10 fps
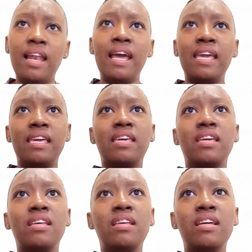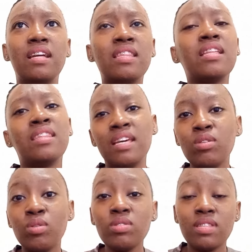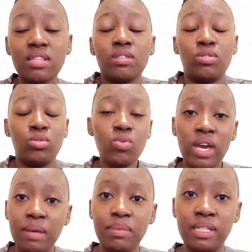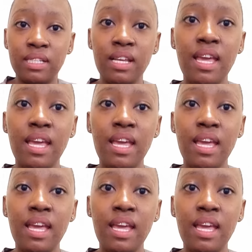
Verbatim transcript: Like th th those things do happen,